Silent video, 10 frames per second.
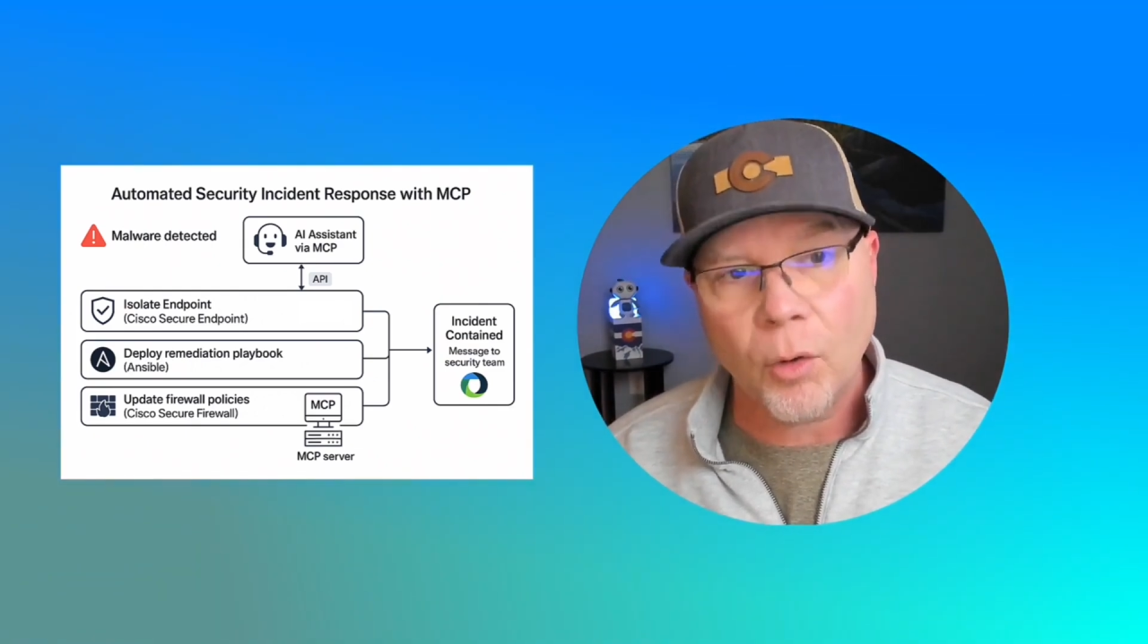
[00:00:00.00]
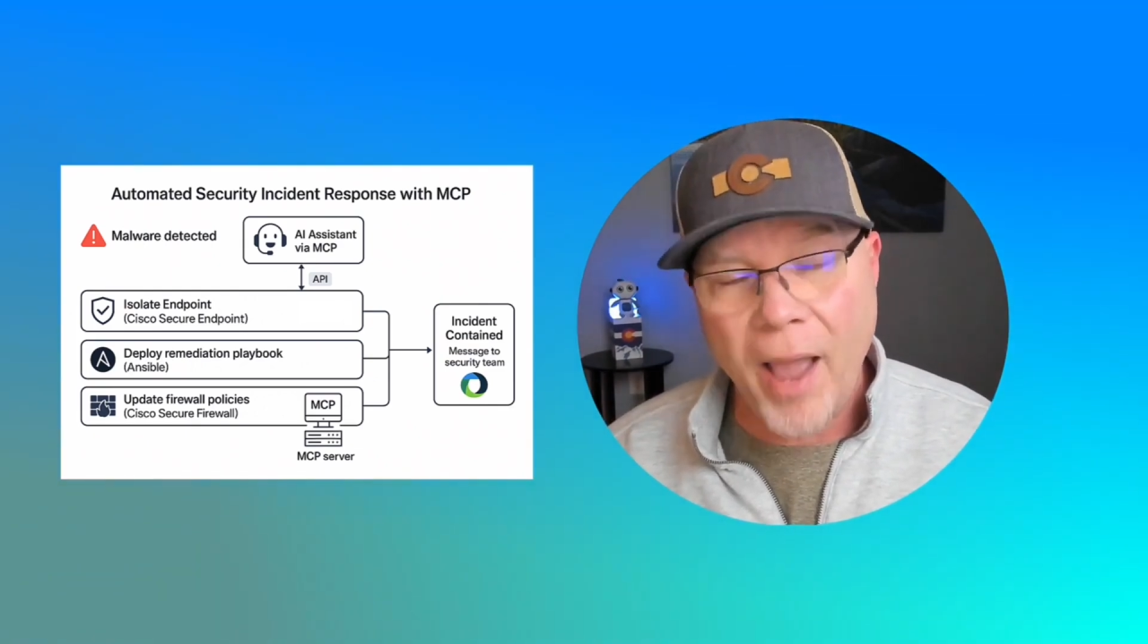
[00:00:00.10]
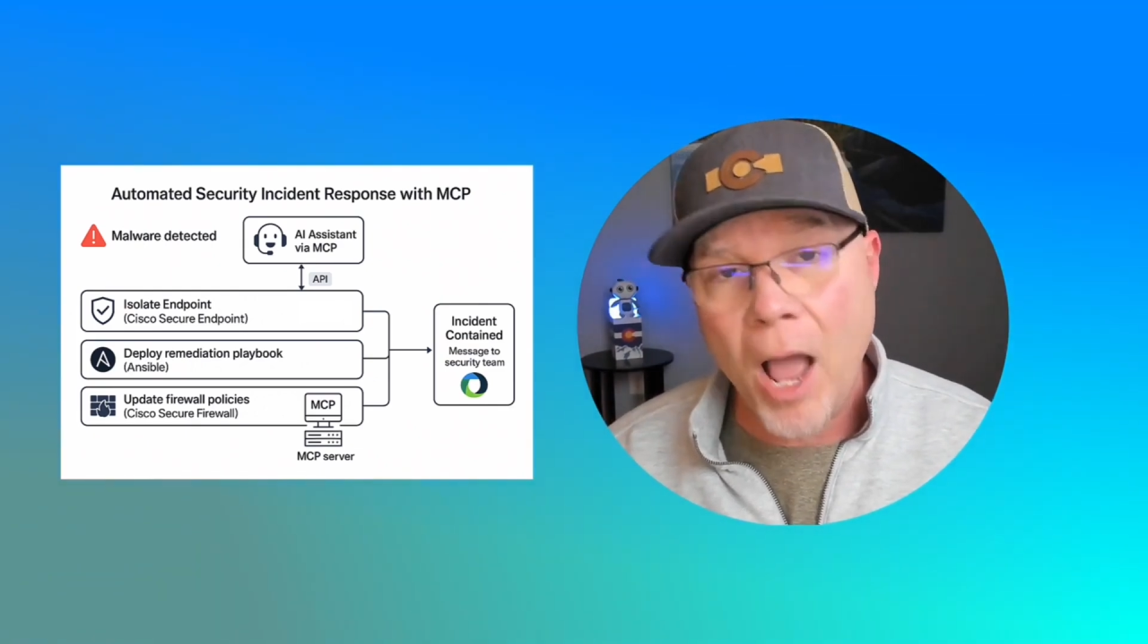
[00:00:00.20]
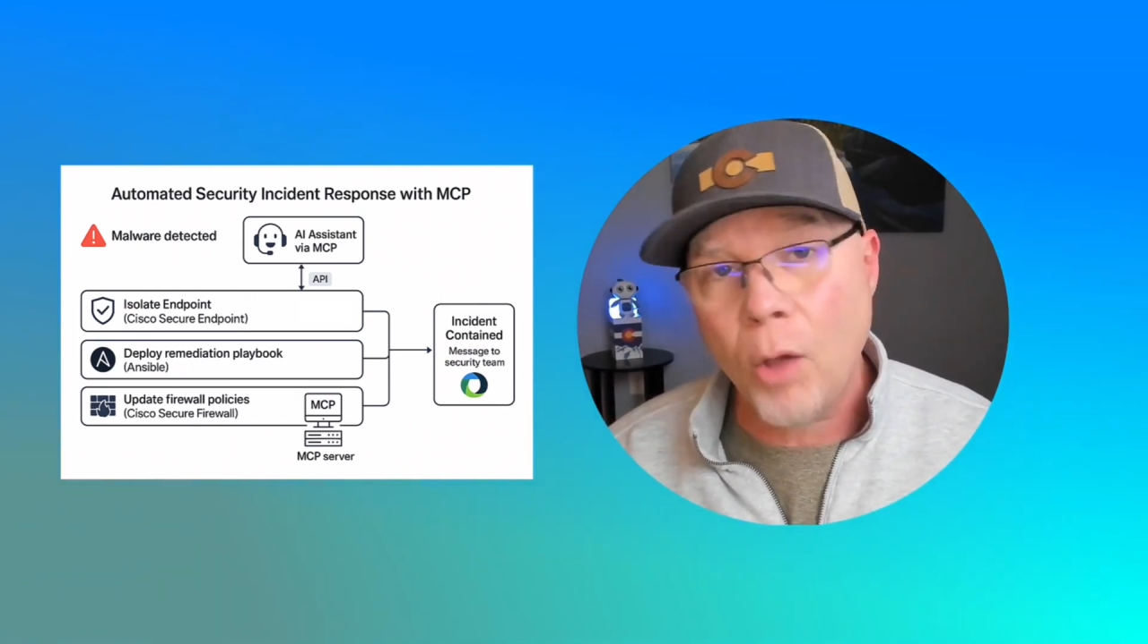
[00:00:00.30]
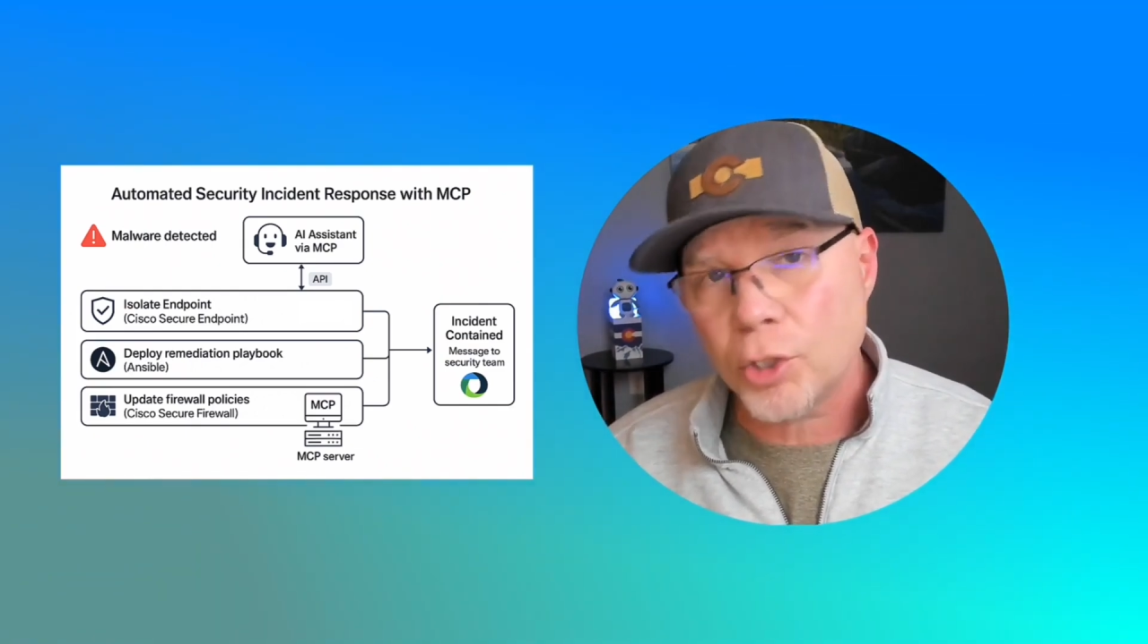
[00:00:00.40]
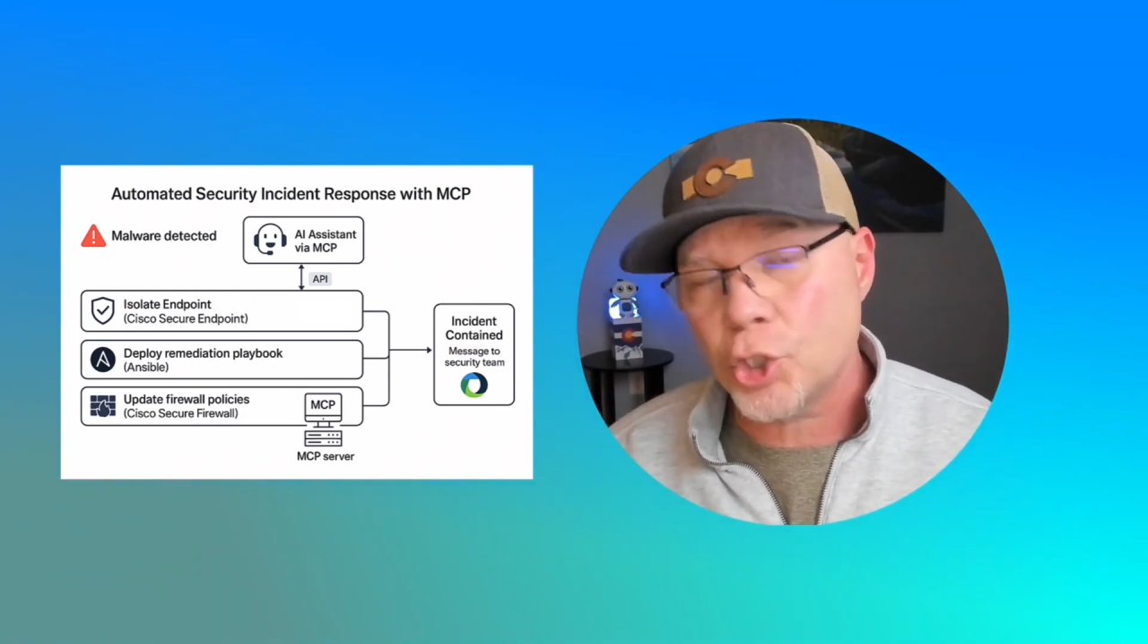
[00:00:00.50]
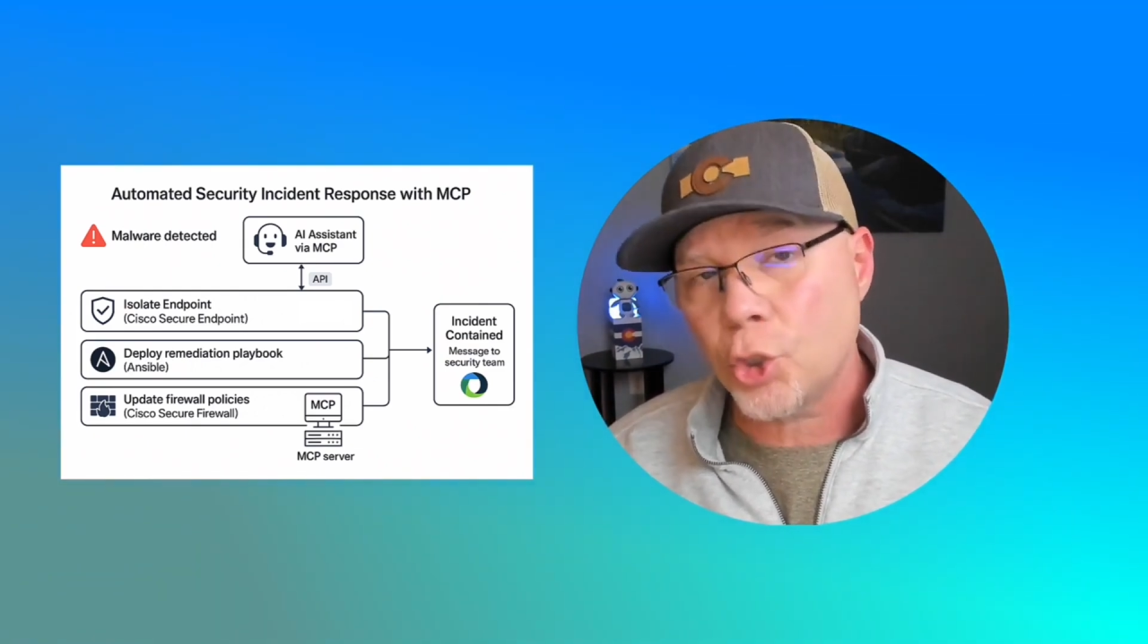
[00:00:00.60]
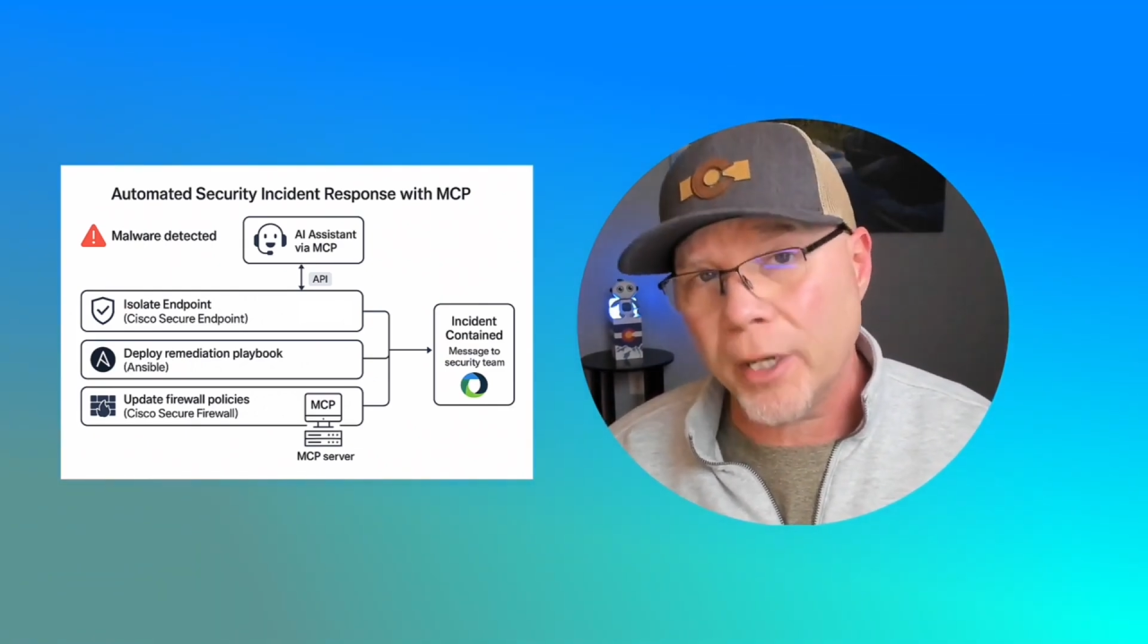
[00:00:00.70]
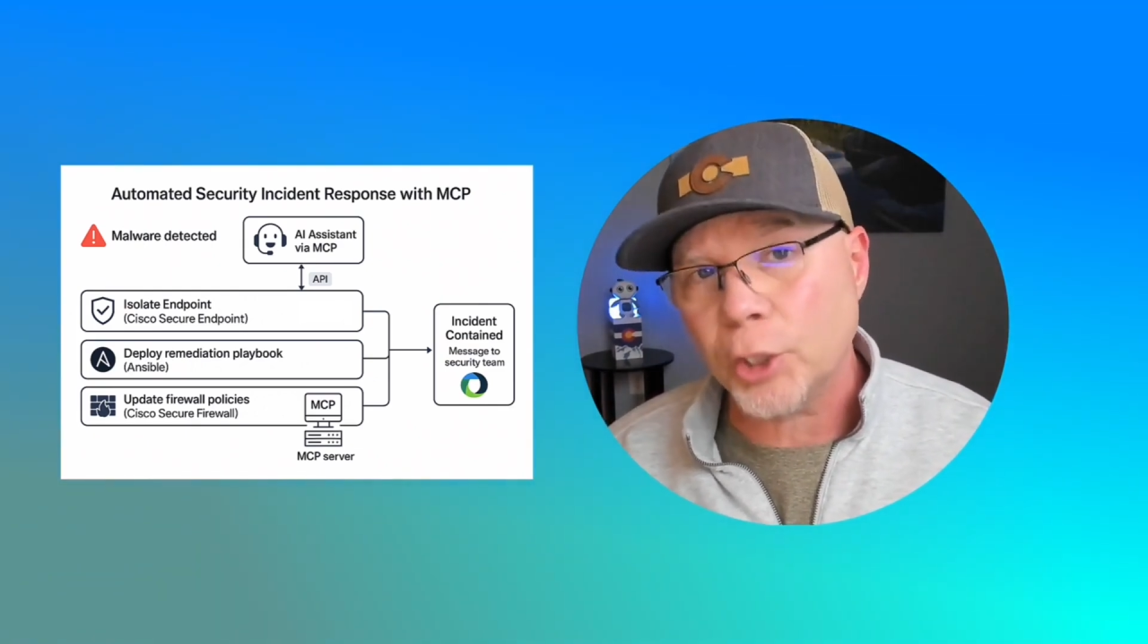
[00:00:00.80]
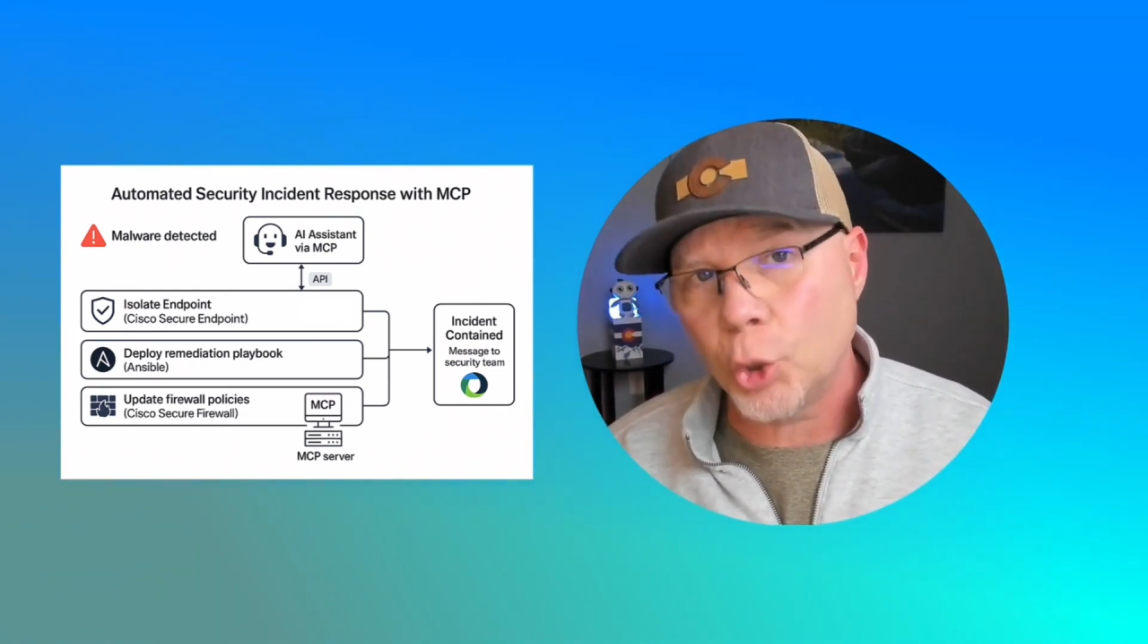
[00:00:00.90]
how
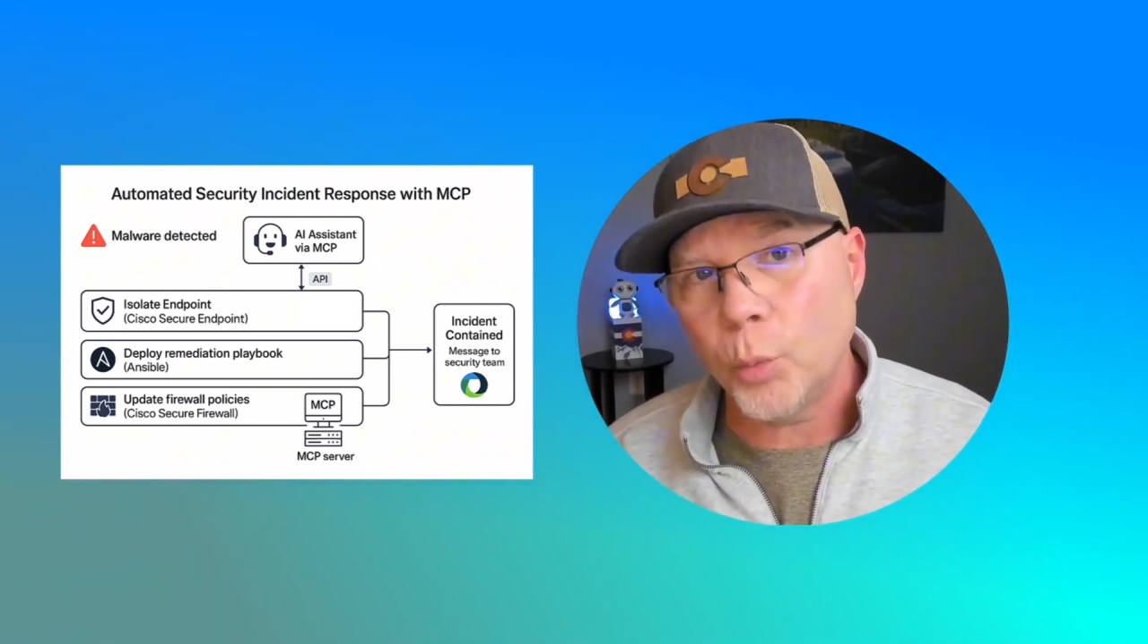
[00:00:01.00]
strict